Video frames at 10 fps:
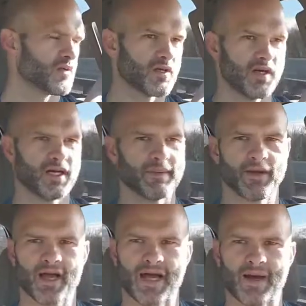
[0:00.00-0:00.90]

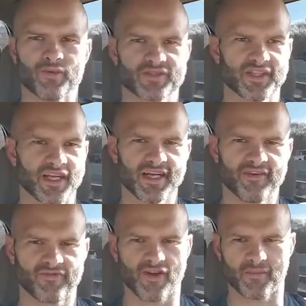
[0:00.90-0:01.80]
I was there
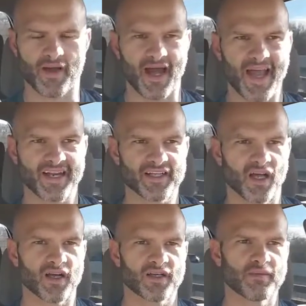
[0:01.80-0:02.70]
from 8
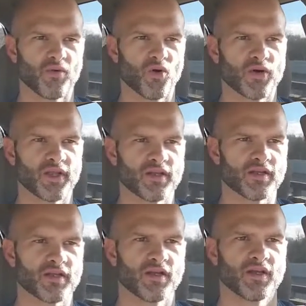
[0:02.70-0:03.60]
o'clock in the
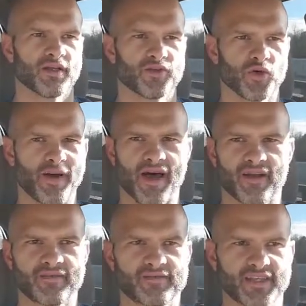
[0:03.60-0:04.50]
morning to about
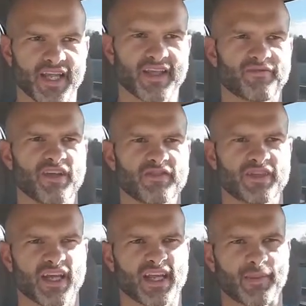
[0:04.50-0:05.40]

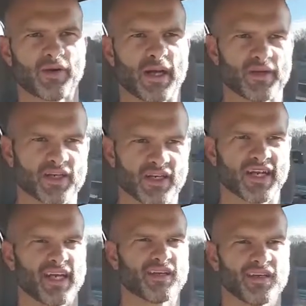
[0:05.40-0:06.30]
10:15. I probably could have
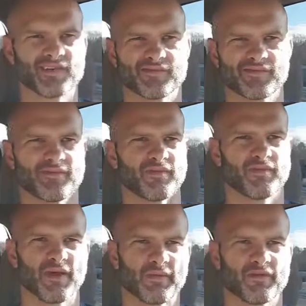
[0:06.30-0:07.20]
got done
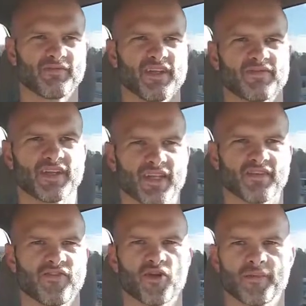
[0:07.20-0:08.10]
maybe 15
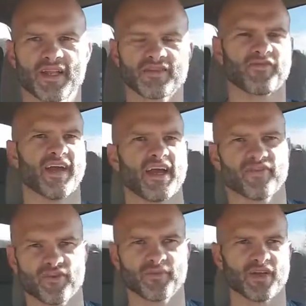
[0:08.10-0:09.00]
to 30 minutes
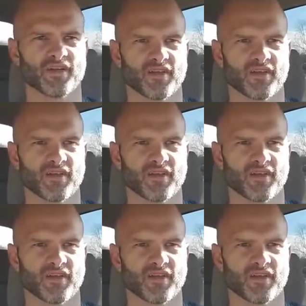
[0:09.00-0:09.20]
faster, but